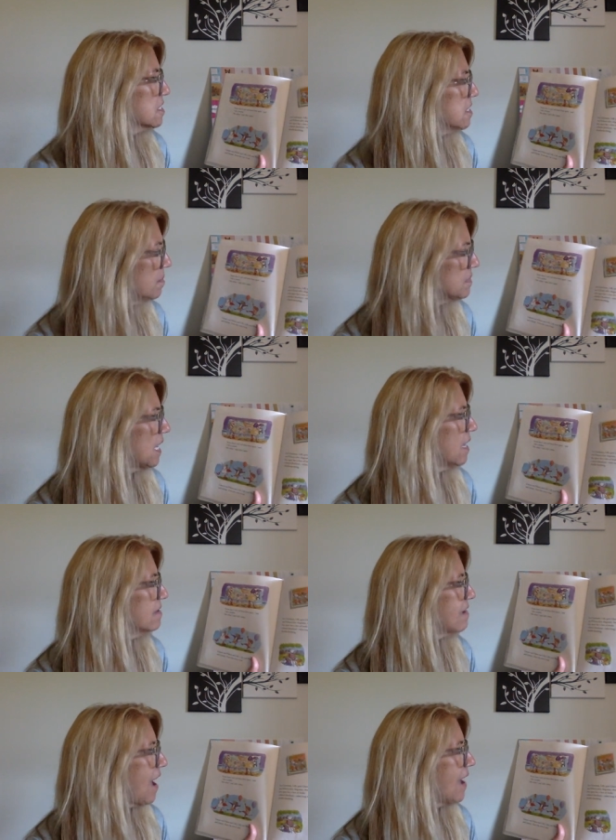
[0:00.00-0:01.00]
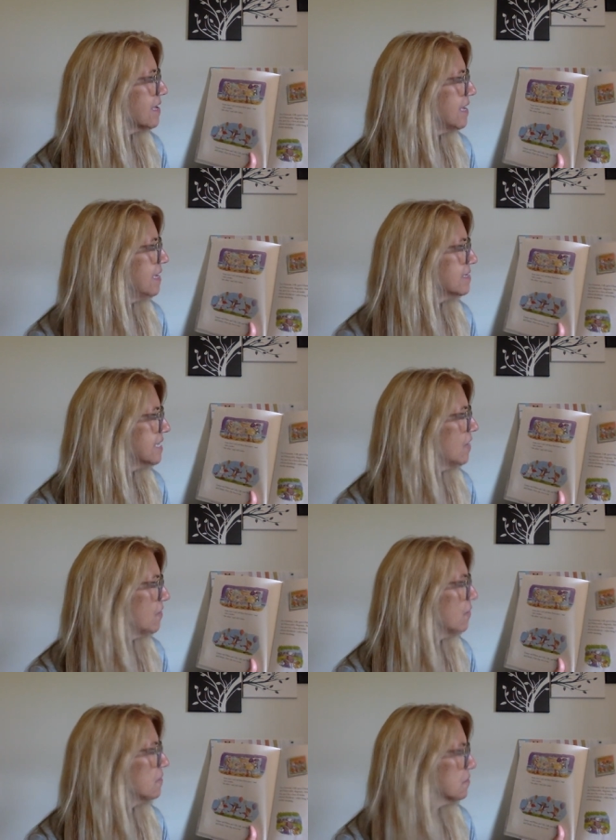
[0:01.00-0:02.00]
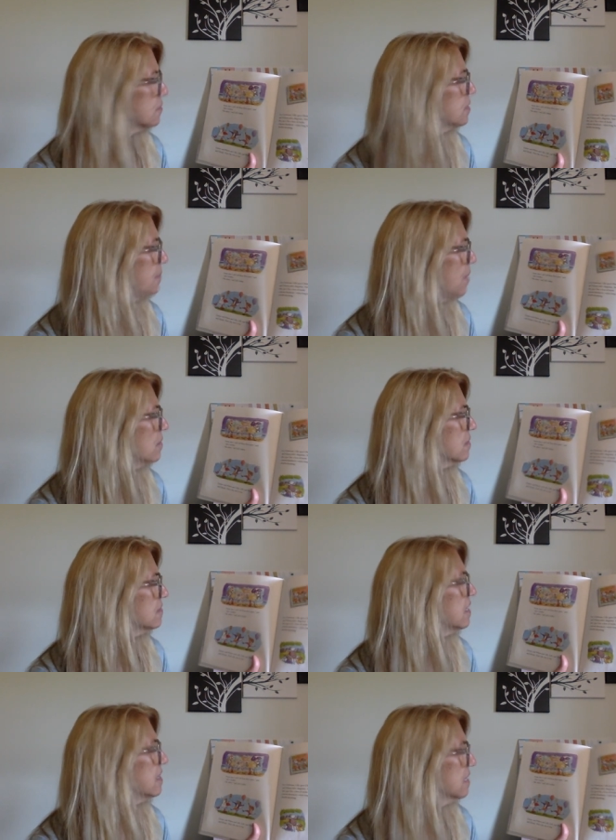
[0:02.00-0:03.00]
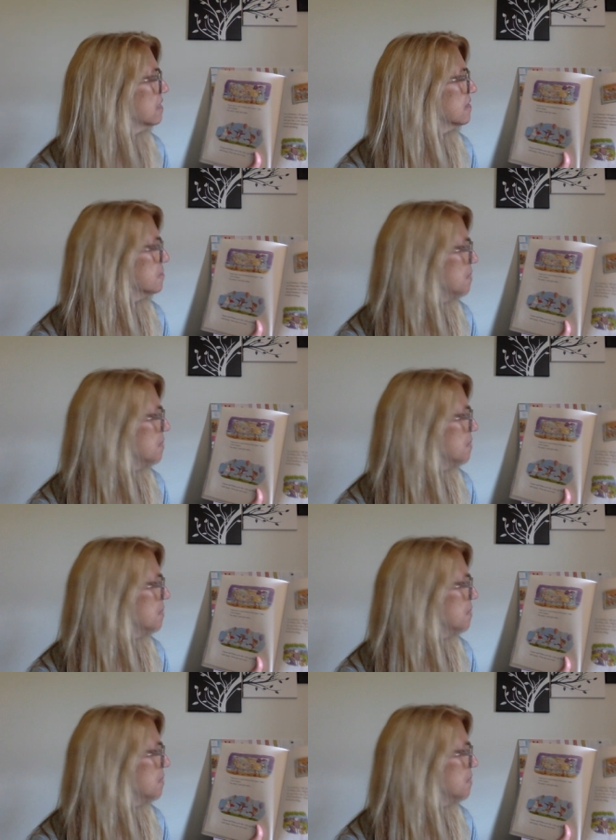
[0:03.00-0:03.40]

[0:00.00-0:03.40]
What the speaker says: Some days I can't tell those three apart, said Lily's